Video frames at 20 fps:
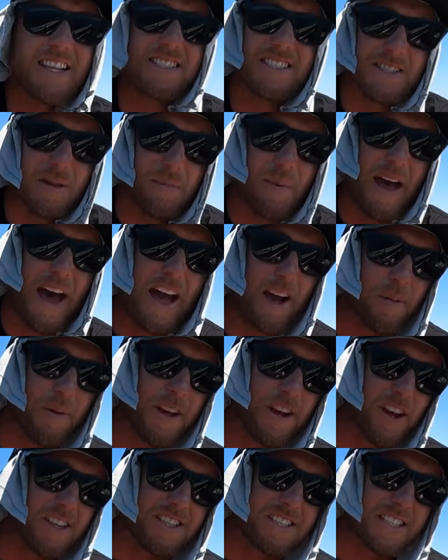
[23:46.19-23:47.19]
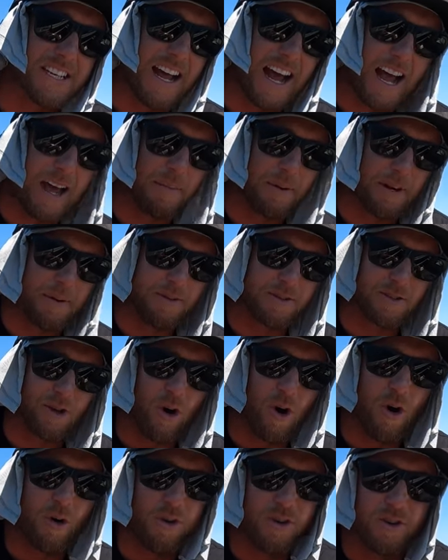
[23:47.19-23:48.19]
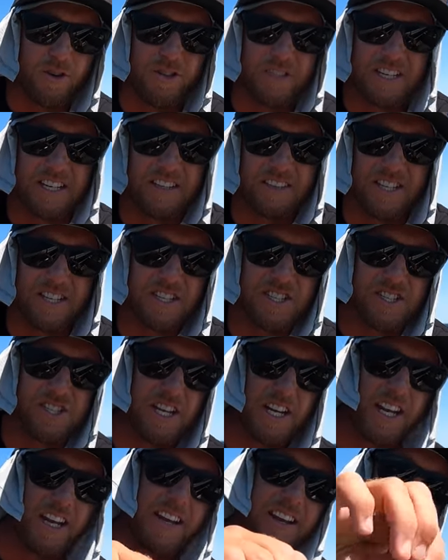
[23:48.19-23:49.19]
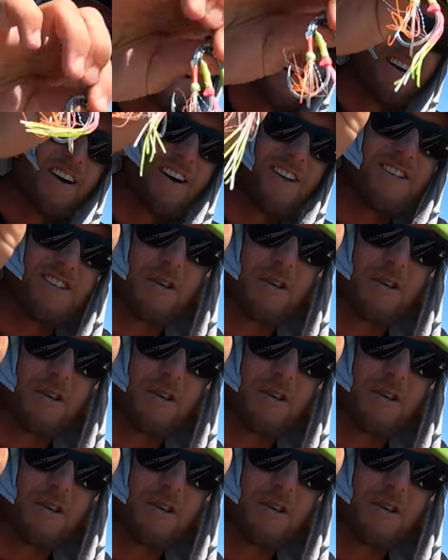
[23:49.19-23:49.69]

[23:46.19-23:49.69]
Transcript: that's the bag we got today, but it was all using this jig. I